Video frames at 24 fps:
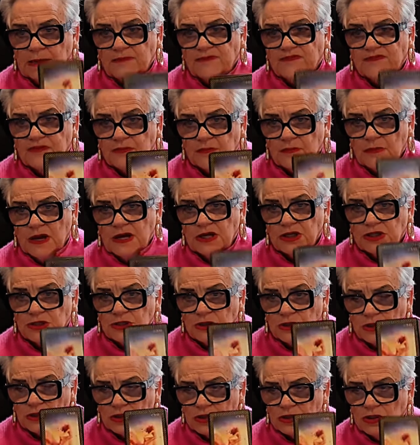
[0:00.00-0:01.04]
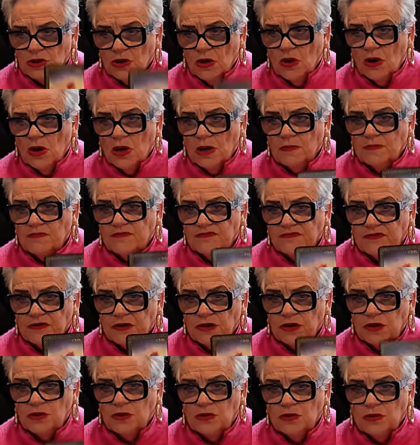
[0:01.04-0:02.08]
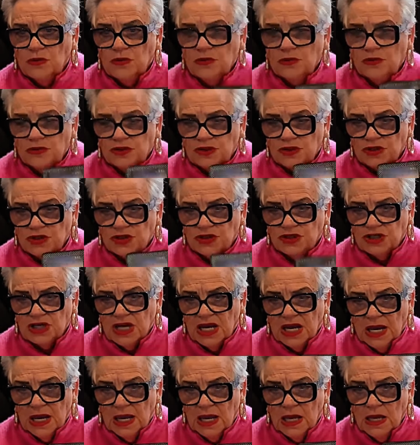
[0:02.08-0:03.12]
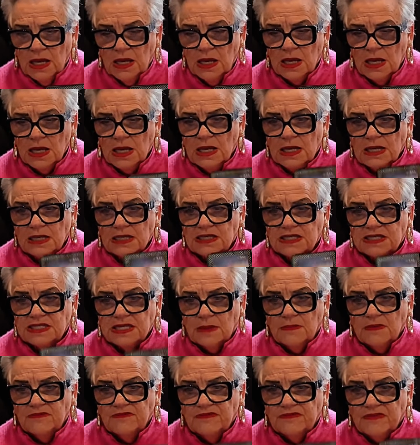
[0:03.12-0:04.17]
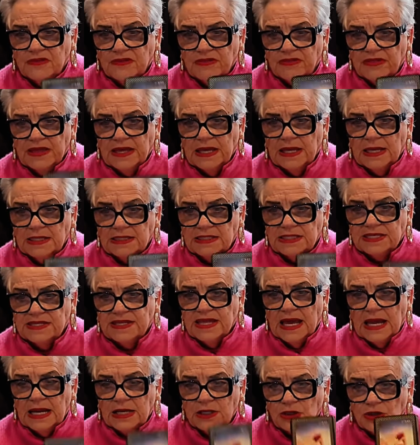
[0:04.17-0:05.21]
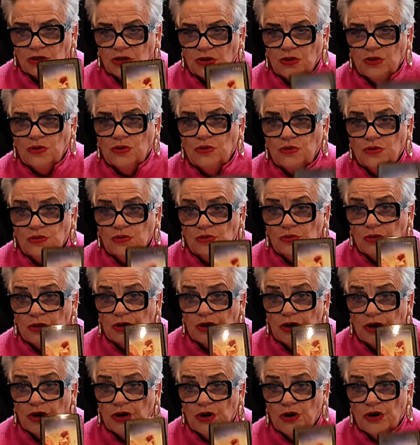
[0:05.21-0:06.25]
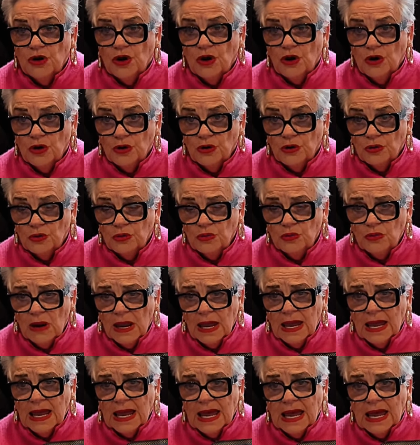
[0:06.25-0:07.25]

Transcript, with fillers: information, time for you to share some of the things that you know